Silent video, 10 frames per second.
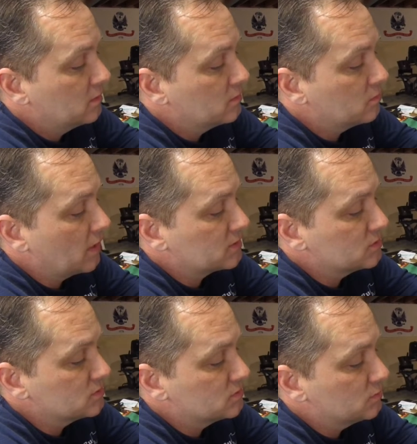
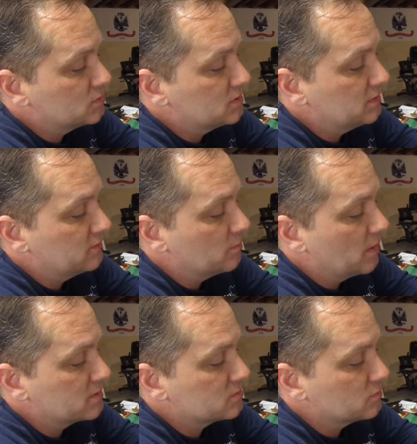directions to achieve the
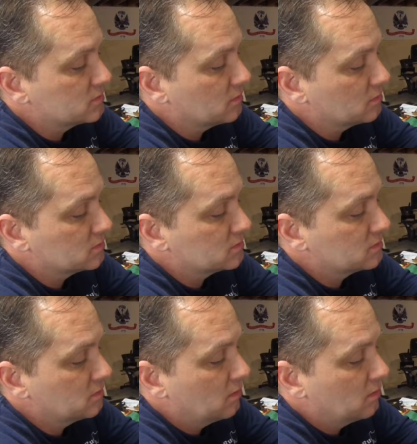best results.